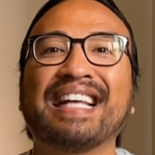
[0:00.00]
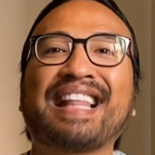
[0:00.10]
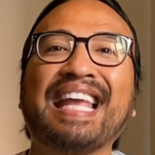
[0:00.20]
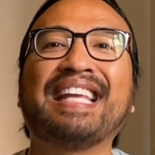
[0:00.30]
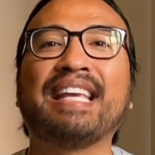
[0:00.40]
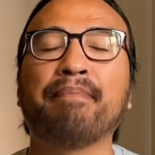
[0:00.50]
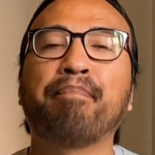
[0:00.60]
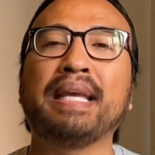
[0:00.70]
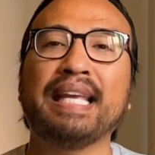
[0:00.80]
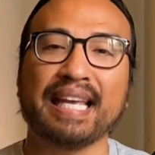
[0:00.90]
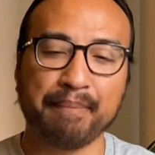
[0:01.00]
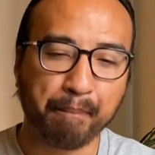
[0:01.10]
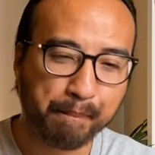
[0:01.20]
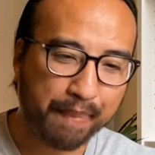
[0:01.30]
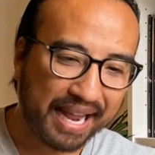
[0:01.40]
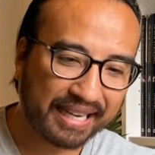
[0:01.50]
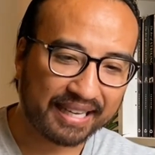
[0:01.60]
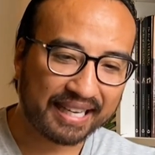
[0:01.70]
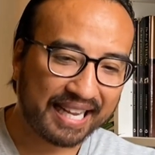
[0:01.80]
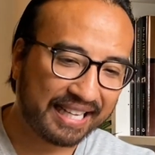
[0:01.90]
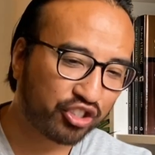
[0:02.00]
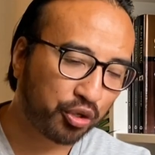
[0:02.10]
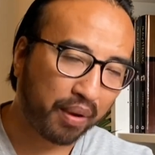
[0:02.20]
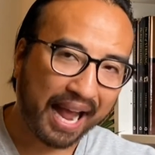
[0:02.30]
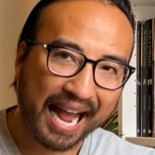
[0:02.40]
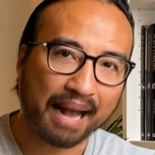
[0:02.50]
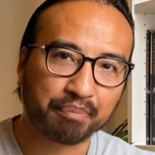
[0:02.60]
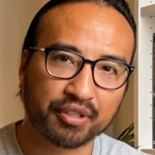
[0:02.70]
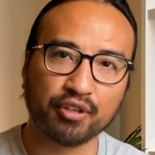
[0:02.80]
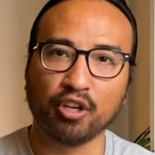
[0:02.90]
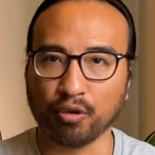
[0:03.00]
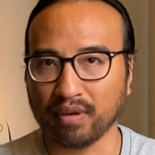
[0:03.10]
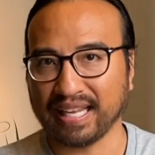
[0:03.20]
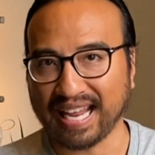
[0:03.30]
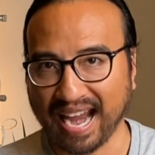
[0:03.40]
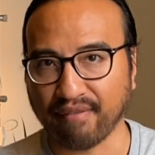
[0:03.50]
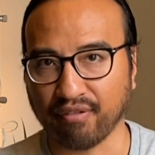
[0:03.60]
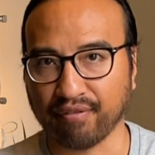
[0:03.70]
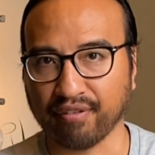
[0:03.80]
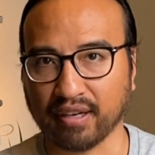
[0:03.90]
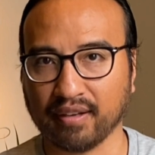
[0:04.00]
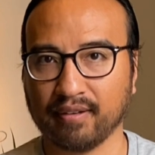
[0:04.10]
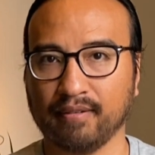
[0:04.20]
They can be embedded into absolutely everything.